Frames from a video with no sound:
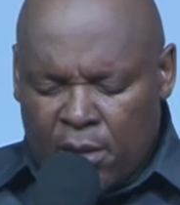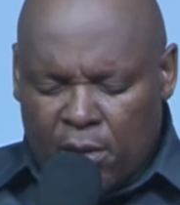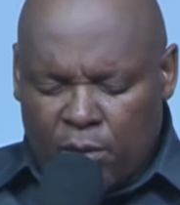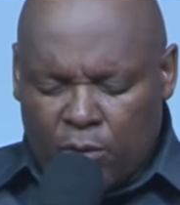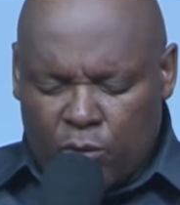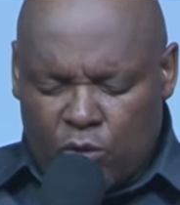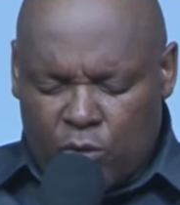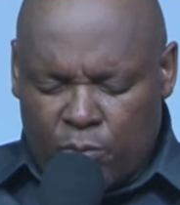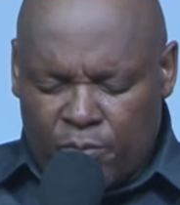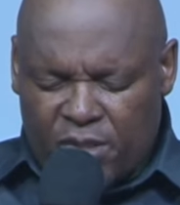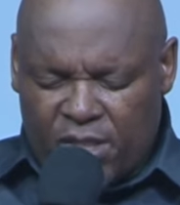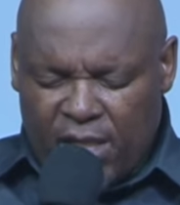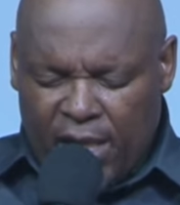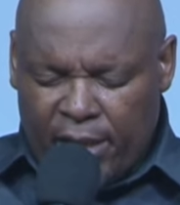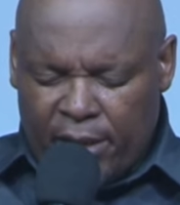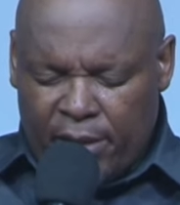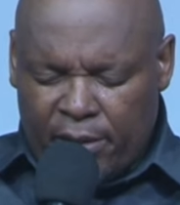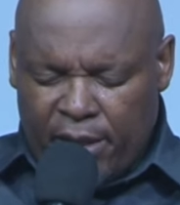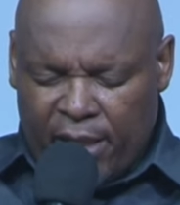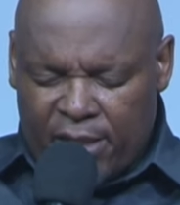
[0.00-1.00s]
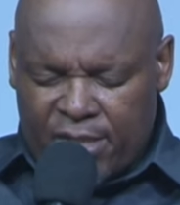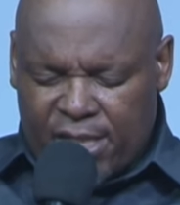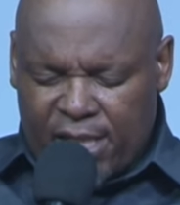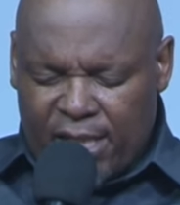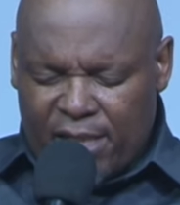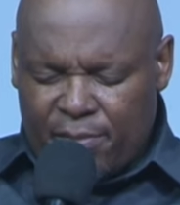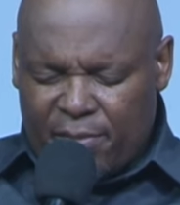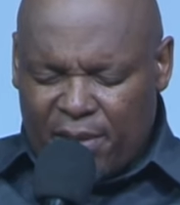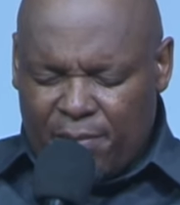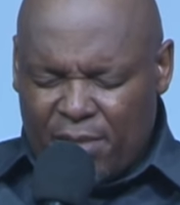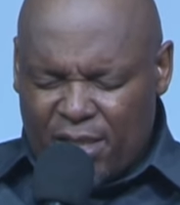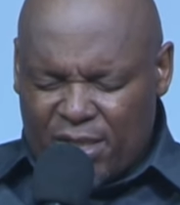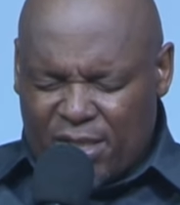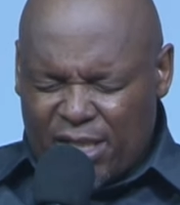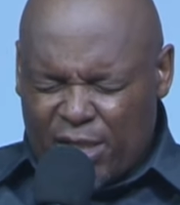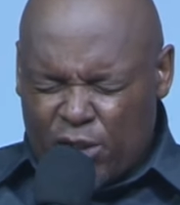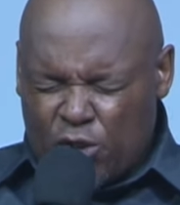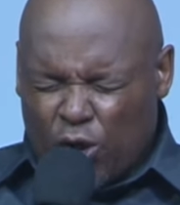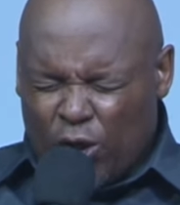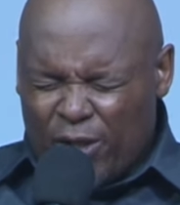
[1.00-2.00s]
Udumzan. I sent him a
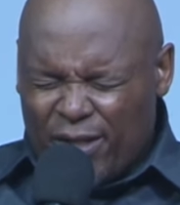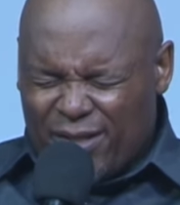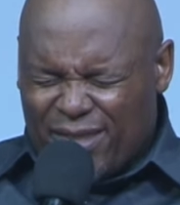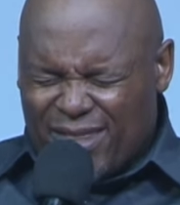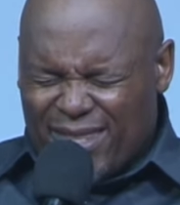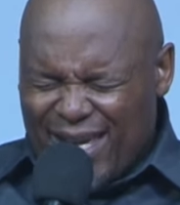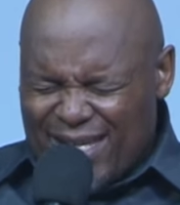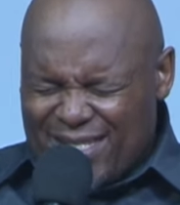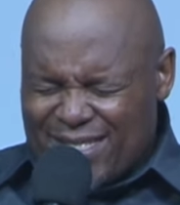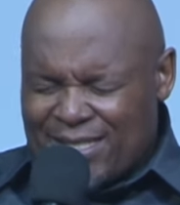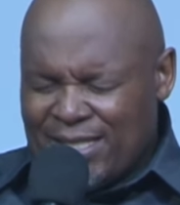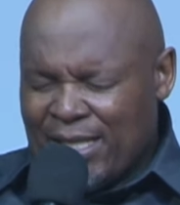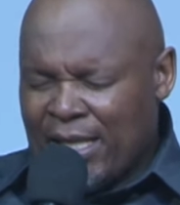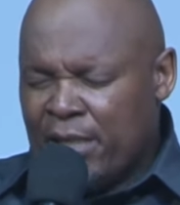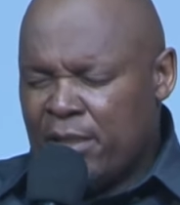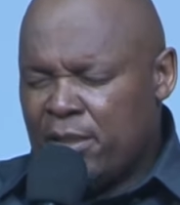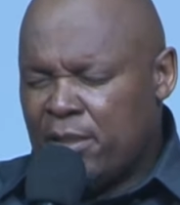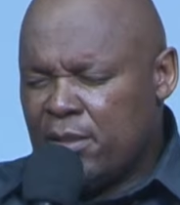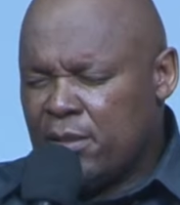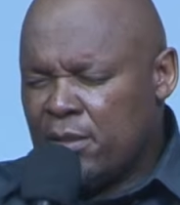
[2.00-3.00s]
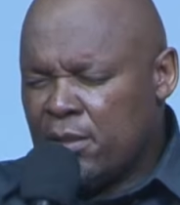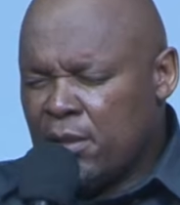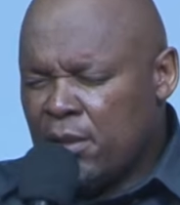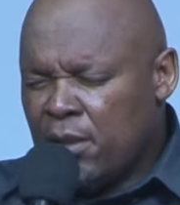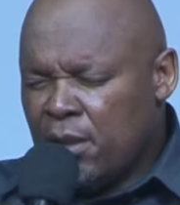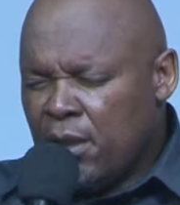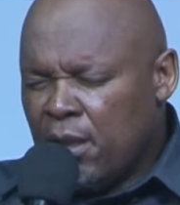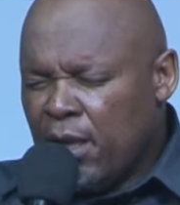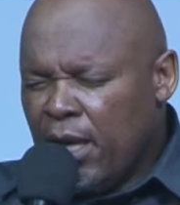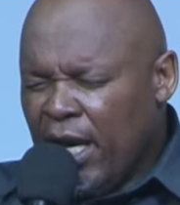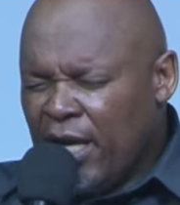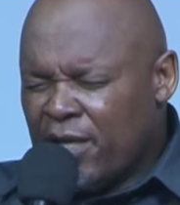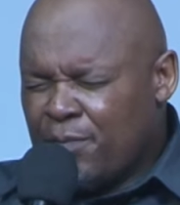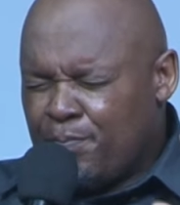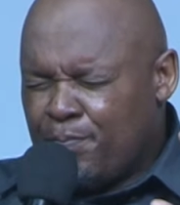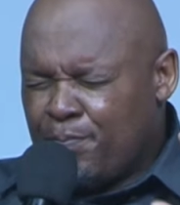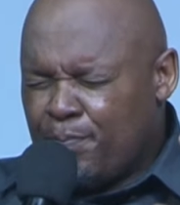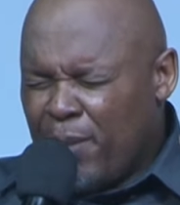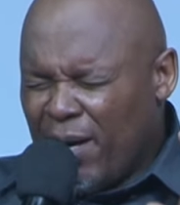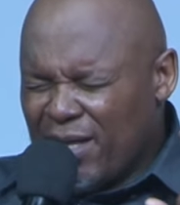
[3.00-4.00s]
message on Thursday
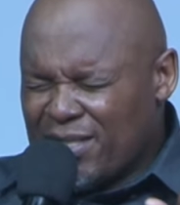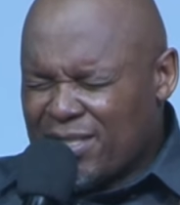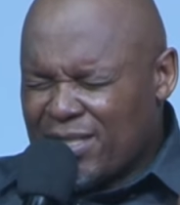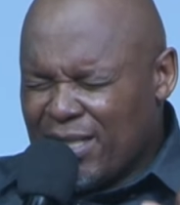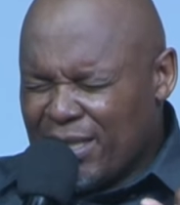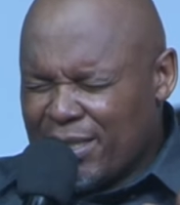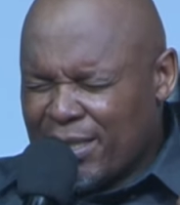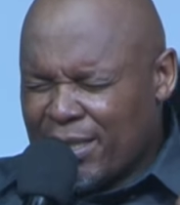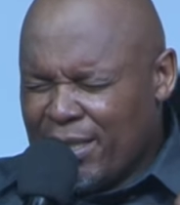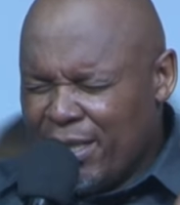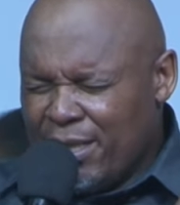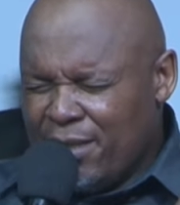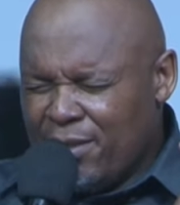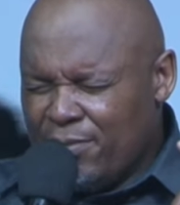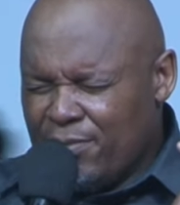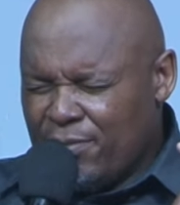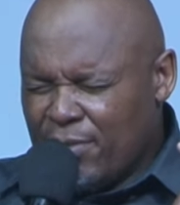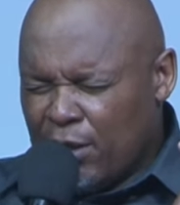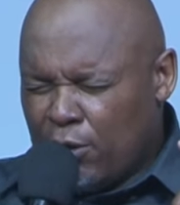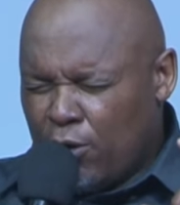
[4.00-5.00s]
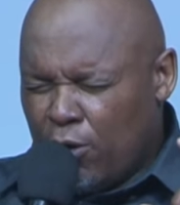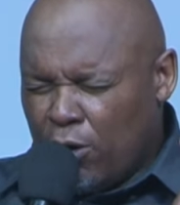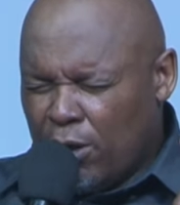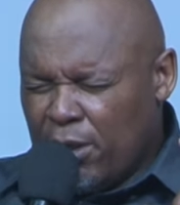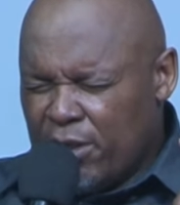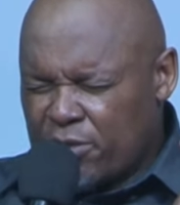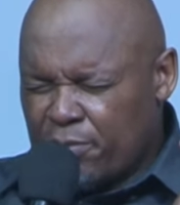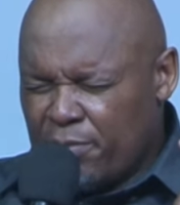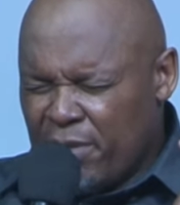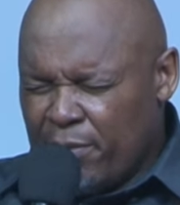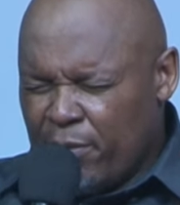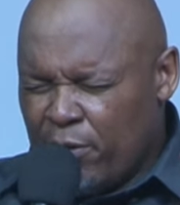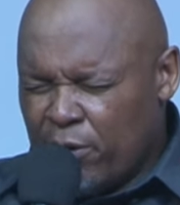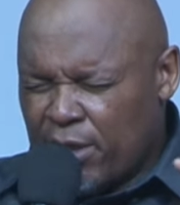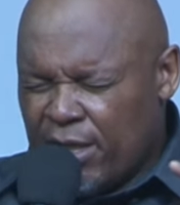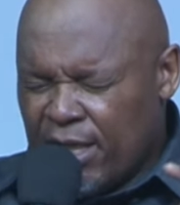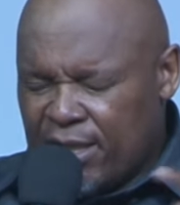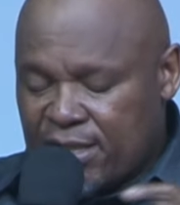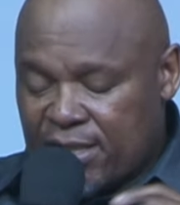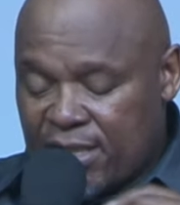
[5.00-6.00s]
at Pastor Ray McCauley's
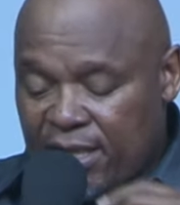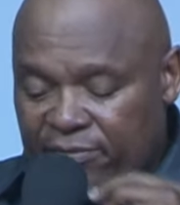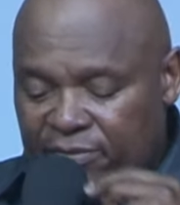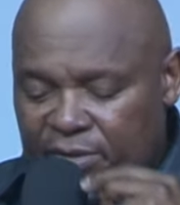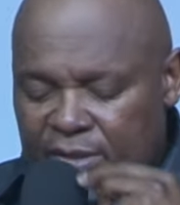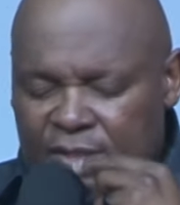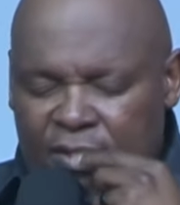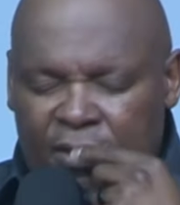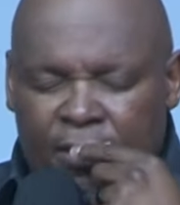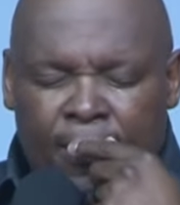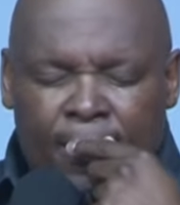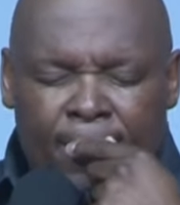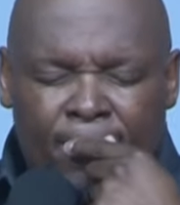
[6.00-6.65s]
memorial service.